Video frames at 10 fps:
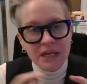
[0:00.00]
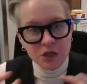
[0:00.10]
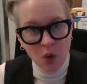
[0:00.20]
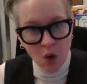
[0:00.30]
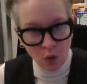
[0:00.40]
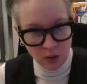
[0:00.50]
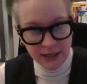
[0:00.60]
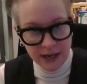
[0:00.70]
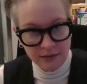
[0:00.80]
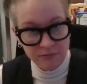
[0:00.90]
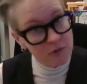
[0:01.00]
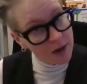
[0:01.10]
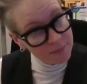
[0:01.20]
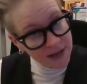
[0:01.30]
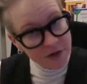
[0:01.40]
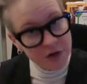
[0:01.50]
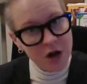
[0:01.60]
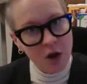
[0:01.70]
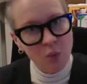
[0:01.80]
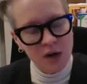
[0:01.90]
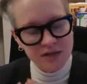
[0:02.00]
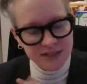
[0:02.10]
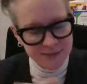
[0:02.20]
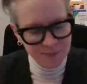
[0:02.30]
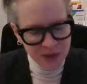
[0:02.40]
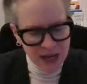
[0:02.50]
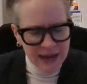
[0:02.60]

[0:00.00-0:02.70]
will make you whole again. Not better, not worse.